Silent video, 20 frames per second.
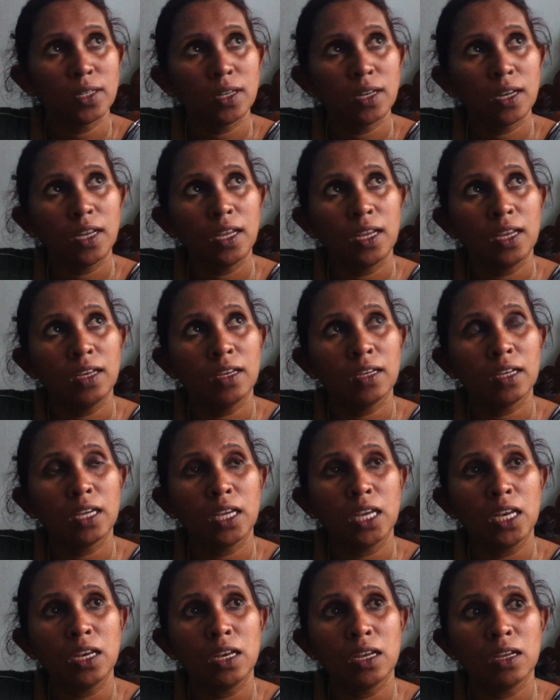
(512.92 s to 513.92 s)
especially
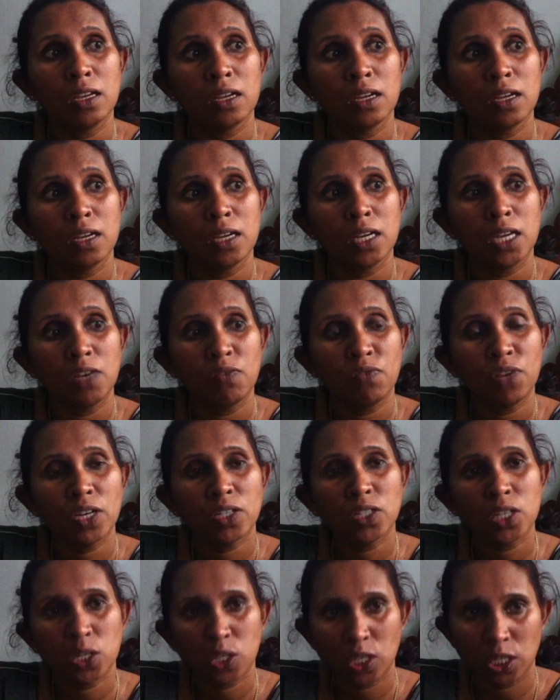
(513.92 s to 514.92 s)
in
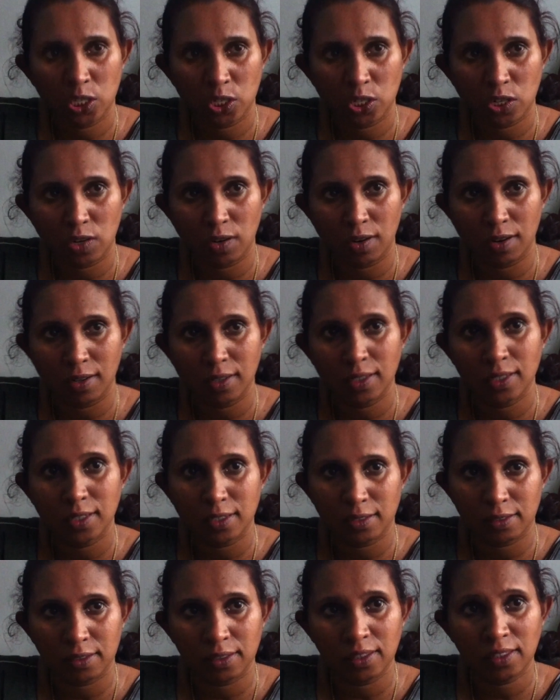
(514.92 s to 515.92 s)
infection control
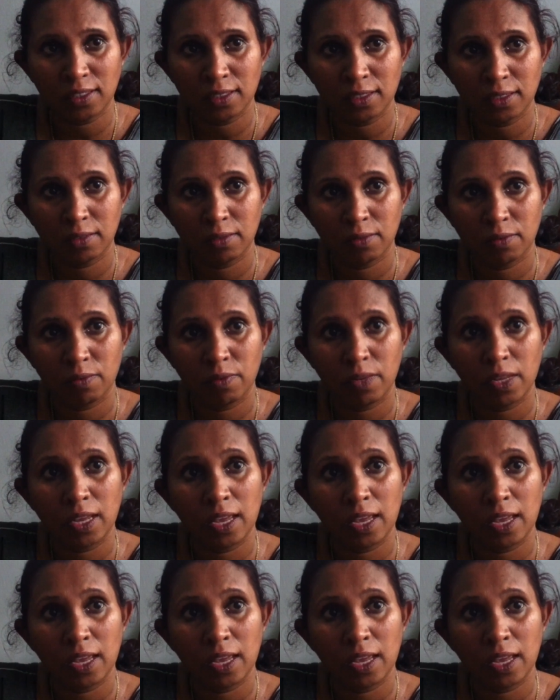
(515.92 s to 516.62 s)
nurses.